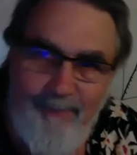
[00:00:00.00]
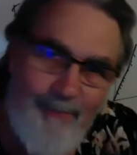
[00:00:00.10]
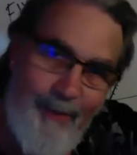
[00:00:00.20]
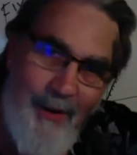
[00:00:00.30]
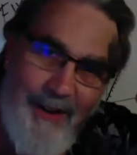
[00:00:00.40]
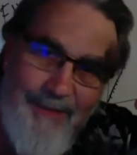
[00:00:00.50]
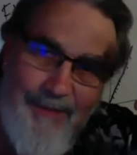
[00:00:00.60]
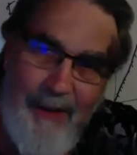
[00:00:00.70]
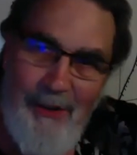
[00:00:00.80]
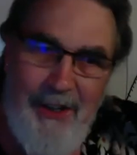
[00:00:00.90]
All right,
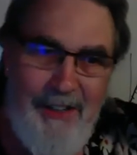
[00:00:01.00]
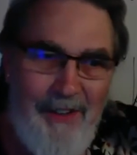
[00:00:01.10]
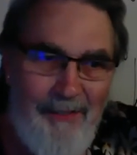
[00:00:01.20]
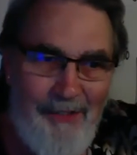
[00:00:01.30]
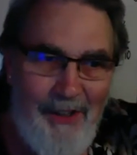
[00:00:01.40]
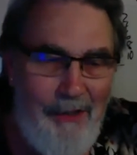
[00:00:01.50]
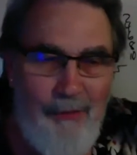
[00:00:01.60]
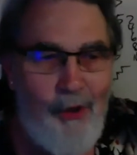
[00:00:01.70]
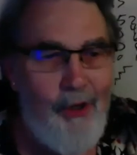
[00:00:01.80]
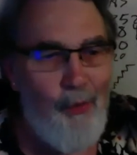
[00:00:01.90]
have a good evening,
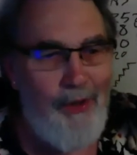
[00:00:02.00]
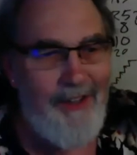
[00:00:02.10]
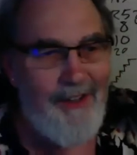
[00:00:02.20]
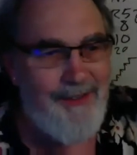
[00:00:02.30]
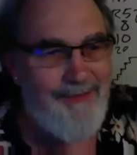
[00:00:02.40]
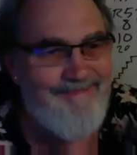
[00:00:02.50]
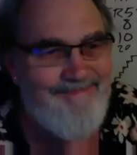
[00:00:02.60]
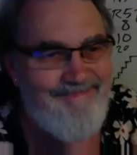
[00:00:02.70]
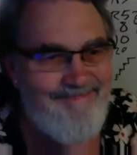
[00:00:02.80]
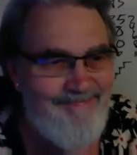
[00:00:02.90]
good weekend.
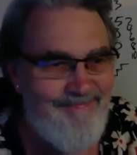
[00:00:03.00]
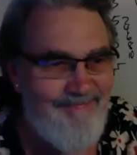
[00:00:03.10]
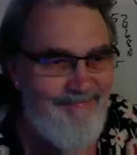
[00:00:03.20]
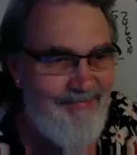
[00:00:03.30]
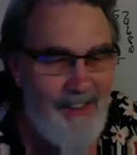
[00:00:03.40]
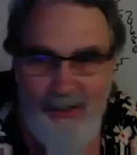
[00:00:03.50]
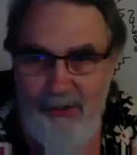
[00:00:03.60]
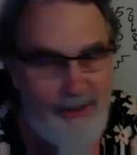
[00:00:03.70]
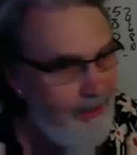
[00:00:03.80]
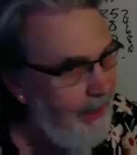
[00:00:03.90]
Like I
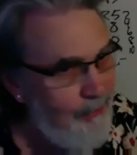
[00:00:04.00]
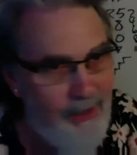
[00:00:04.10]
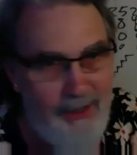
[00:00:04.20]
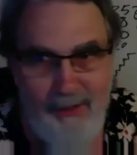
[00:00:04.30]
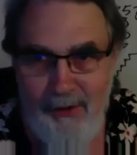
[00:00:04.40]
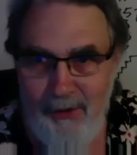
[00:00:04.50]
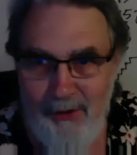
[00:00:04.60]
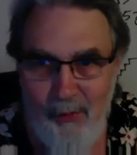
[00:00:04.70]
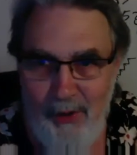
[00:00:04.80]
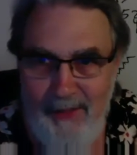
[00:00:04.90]
said, dive right in there,
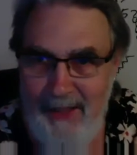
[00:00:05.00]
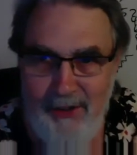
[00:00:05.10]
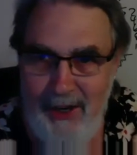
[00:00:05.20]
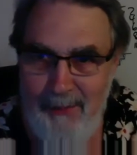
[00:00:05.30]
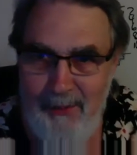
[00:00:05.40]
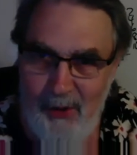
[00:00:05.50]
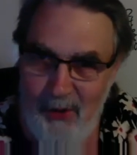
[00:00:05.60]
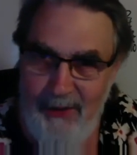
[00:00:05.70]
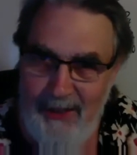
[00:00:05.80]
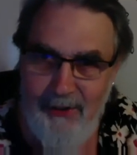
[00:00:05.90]
read that chapter.
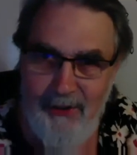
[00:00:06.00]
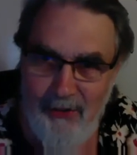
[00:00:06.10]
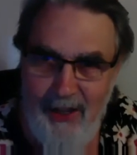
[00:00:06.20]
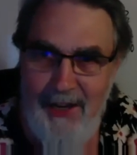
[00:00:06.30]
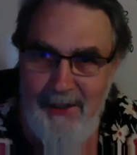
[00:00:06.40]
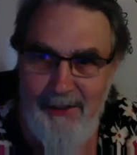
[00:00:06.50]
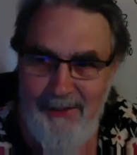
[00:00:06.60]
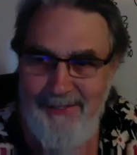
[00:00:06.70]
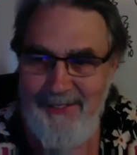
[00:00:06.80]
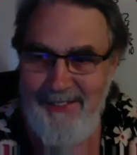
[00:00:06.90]
Oh, that's exciting.
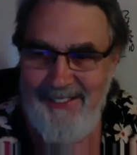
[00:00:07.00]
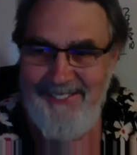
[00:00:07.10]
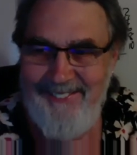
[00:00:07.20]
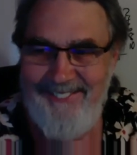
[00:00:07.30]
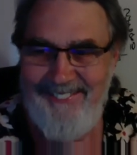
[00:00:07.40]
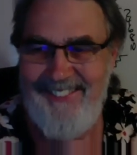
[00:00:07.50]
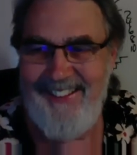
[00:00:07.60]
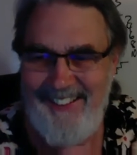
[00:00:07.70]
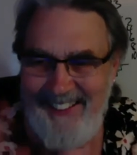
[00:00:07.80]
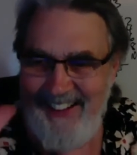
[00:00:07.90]

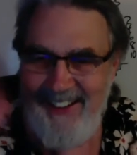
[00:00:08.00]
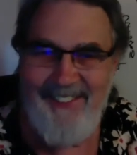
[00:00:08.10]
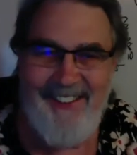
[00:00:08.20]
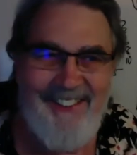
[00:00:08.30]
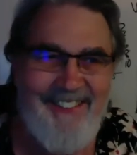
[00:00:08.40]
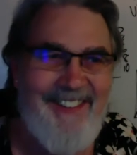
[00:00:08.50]
All right, good night, Ronald.